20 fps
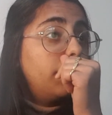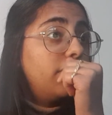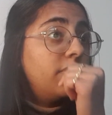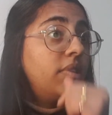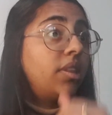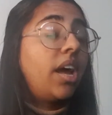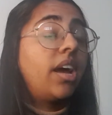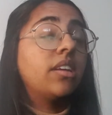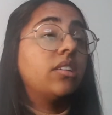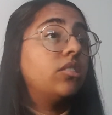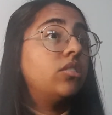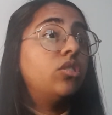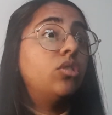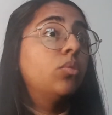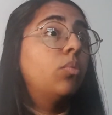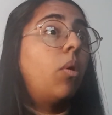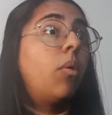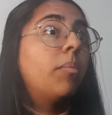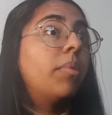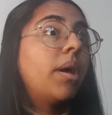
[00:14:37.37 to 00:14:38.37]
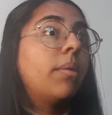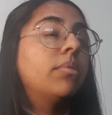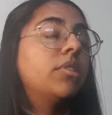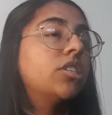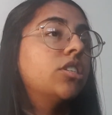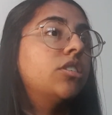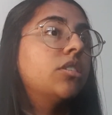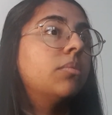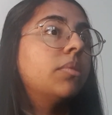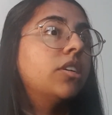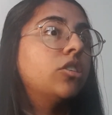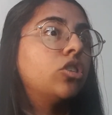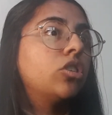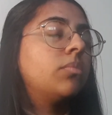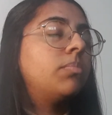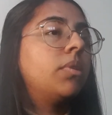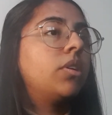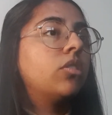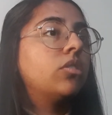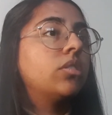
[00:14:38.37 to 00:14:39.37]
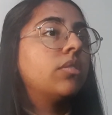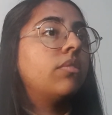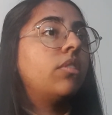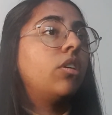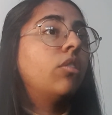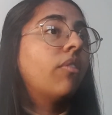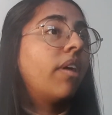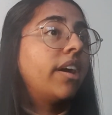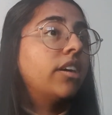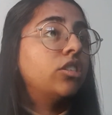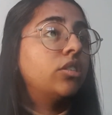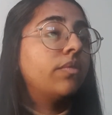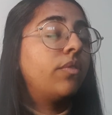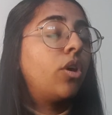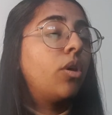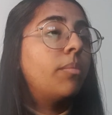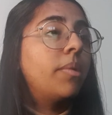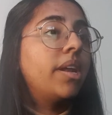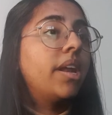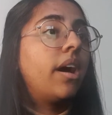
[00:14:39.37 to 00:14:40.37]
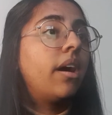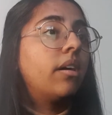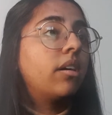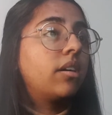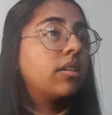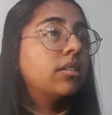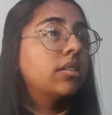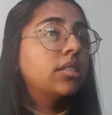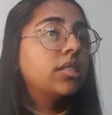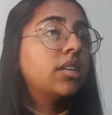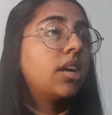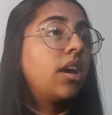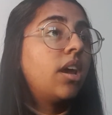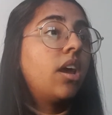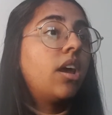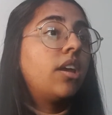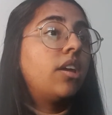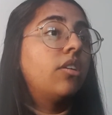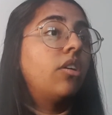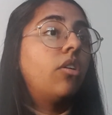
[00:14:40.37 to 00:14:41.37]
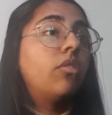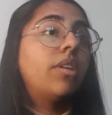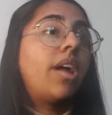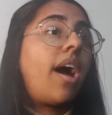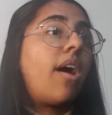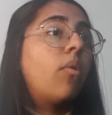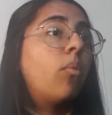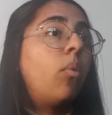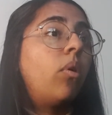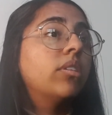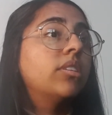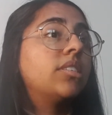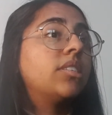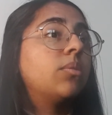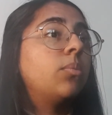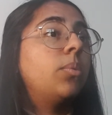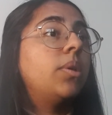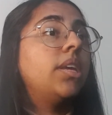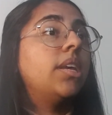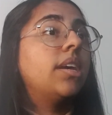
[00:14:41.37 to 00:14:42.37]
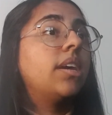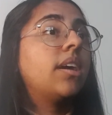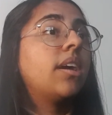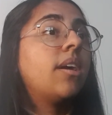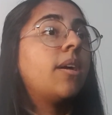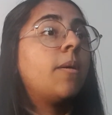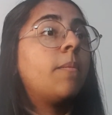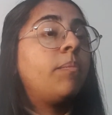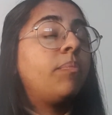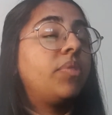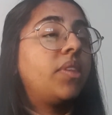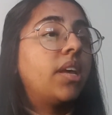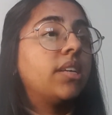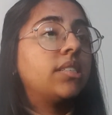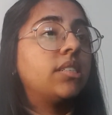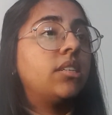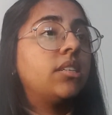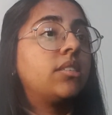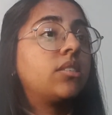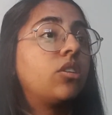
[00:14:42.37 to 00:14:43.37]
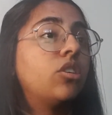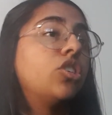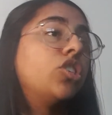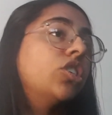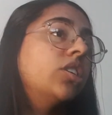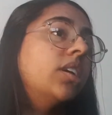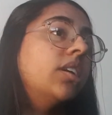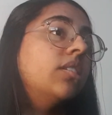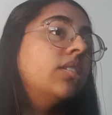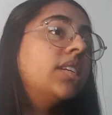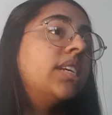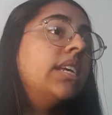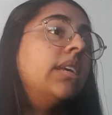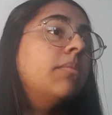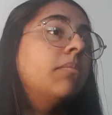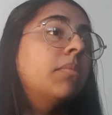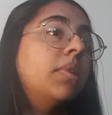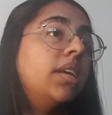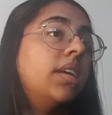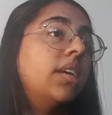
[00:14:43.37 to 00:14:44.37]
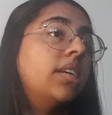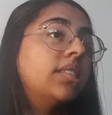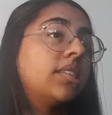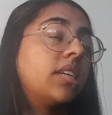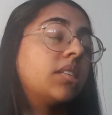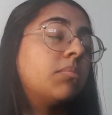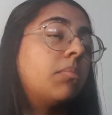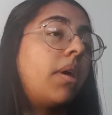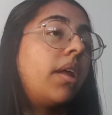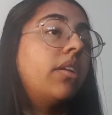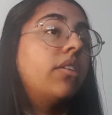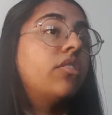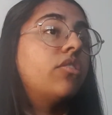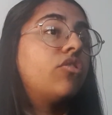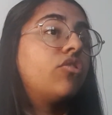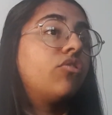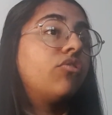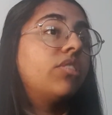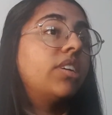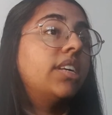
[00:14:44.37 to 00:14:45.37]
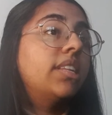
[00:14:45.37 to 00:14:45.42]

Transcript: that you won't be able to do it just because of the grade you've come in at, because, now once a week there's a discussion in team meetings that's mandatory,